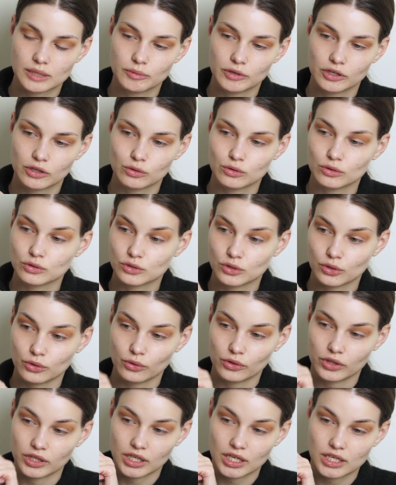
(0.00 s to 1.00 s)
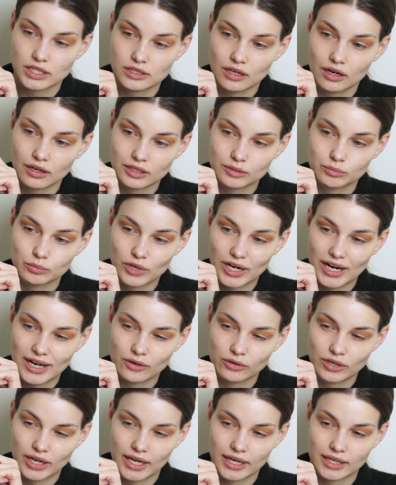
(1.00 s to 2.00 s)
but also the darker
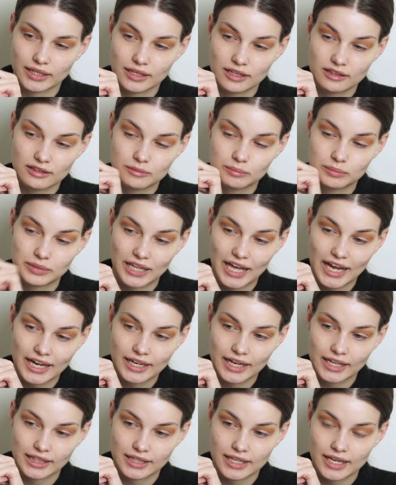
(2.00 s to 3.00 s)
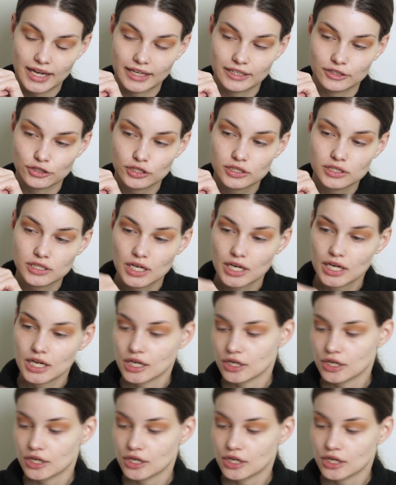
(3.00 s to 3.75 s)
brown and the black at the edges.